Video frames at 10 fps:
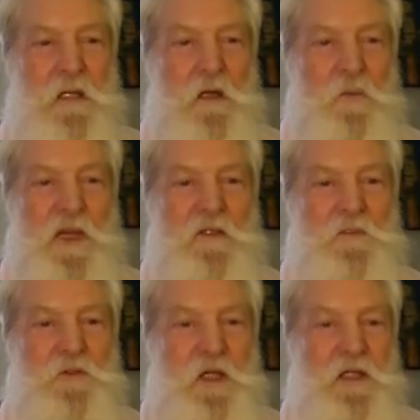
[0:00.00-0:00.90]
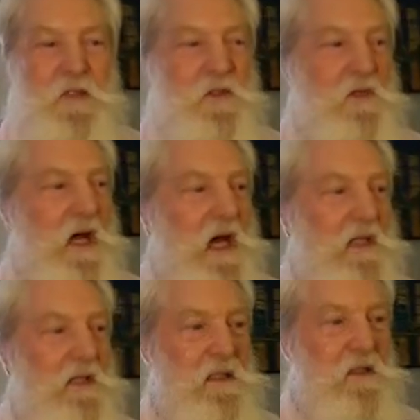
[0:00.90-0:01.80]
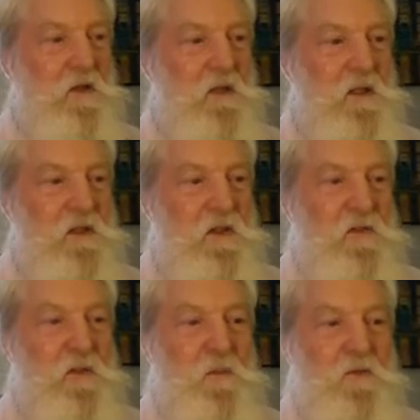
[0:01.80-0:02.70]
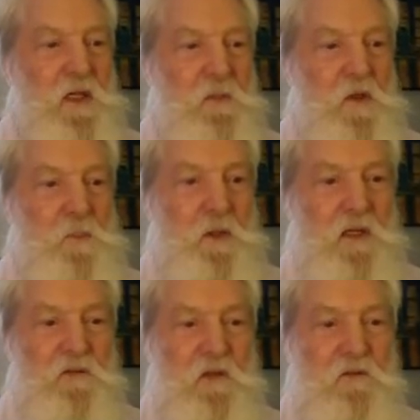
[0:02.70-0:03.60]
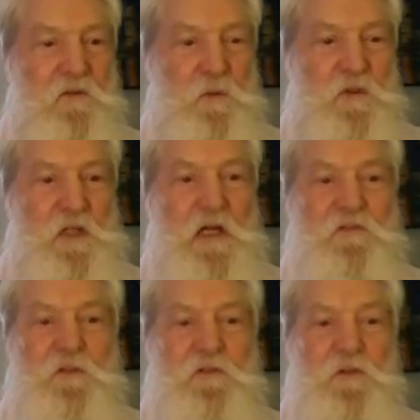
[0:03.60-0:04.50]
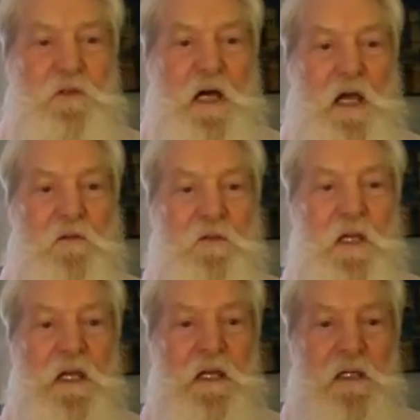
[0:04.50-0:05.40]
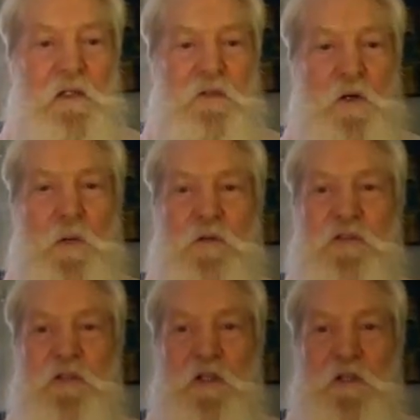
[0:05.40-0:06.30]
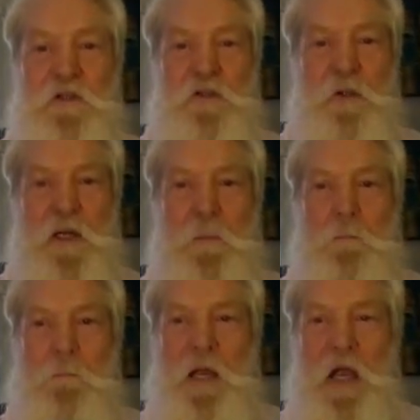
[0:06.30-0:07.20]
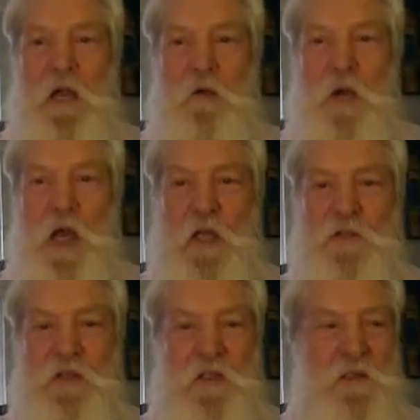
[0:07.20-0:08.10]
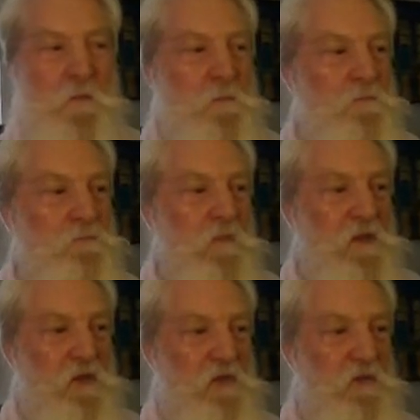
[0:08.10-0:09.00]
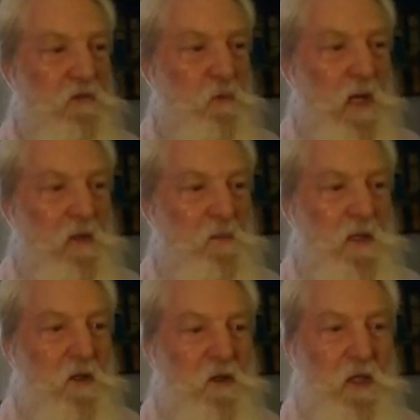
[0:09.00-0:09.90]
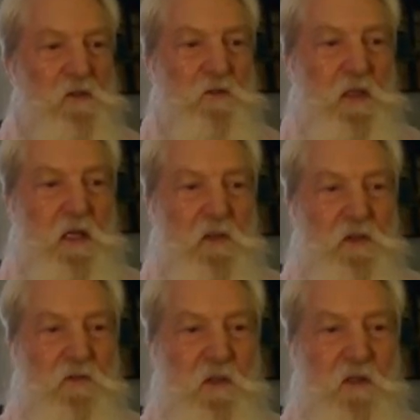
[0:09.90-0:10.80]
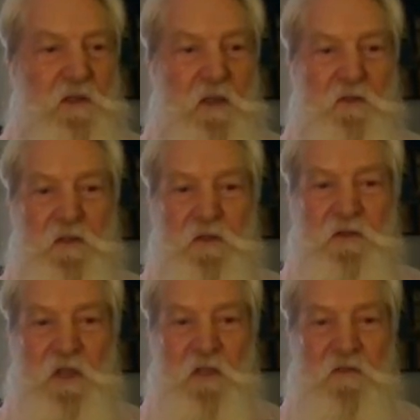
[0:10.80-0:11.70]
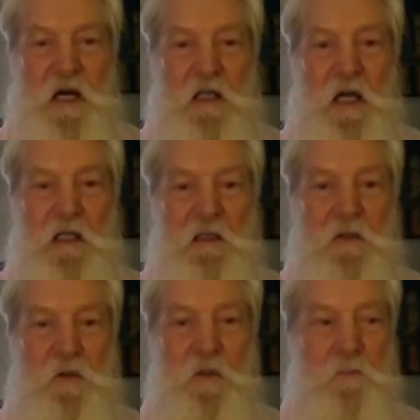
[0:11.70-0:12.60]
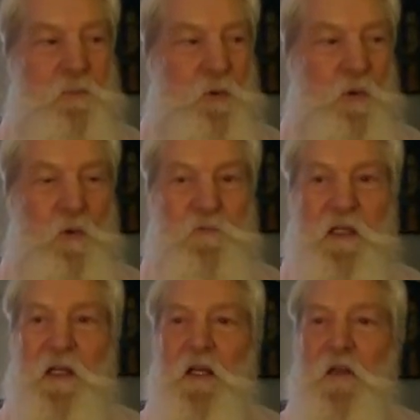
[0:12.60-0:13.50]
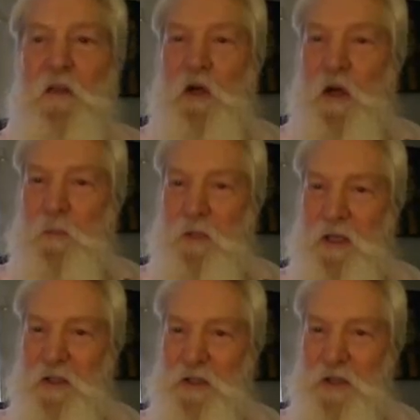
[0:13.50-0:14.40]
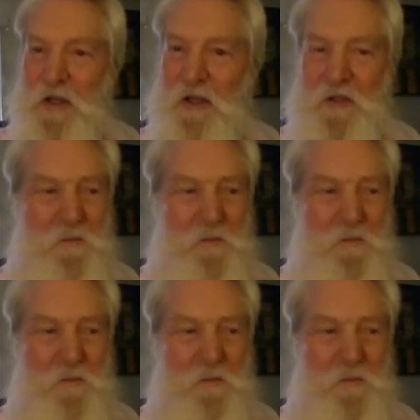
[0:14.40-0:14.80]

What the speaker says: A random change in the highly integrated system of chemical processes which constitute life is almost certain to impair it, just as a random interchange of connections in a television set is not likely to improve the picture.